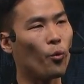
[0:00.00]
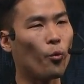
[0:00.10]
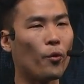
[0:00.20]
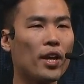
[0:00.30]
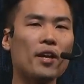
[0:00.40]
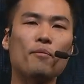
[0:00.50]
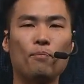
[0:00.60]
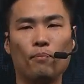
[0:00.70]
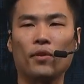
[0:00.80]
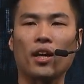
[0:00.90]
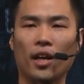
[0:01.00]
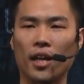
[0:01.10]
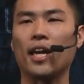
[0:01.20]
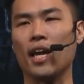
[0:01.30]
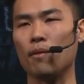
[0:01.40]
we
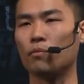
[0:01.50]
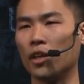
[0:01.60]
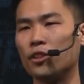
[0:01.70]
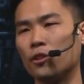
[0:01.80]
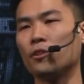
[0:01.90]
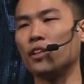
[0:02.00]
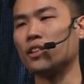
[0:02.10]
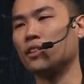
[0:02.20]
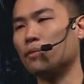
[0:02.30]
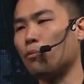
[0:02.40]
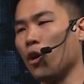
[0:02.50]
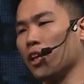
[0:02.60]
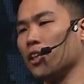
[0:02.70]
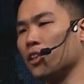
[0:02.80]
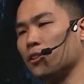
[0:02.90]
came into this
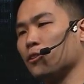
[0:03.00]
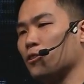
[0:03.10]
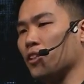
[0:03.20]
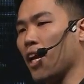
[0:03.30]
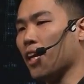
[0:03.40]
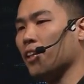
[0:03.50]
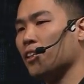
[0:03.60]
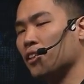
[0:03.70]
point, into today.